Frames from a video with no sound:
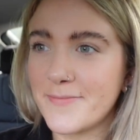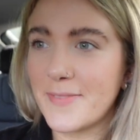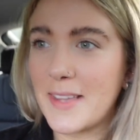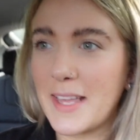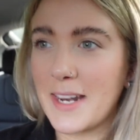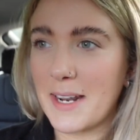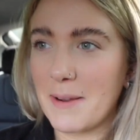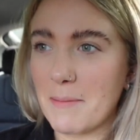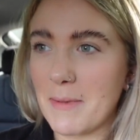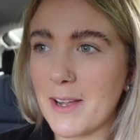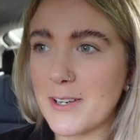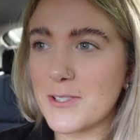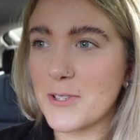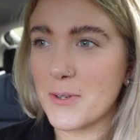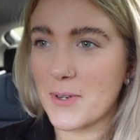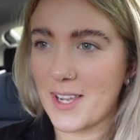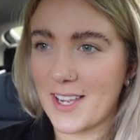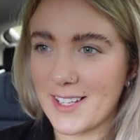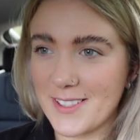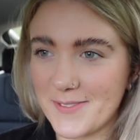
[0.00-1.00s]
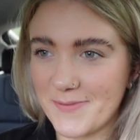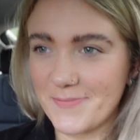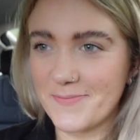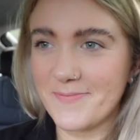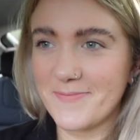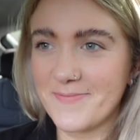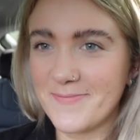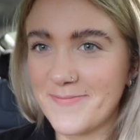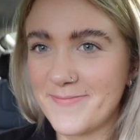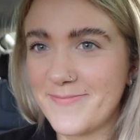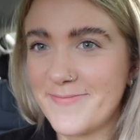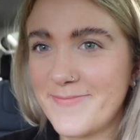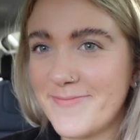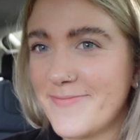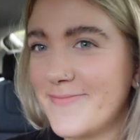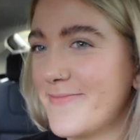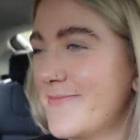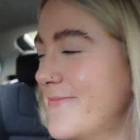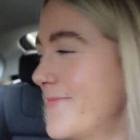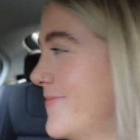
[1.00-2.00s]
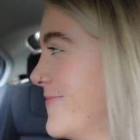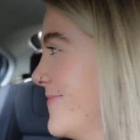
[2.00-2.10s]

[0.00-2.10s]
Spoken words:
And I'm not joking.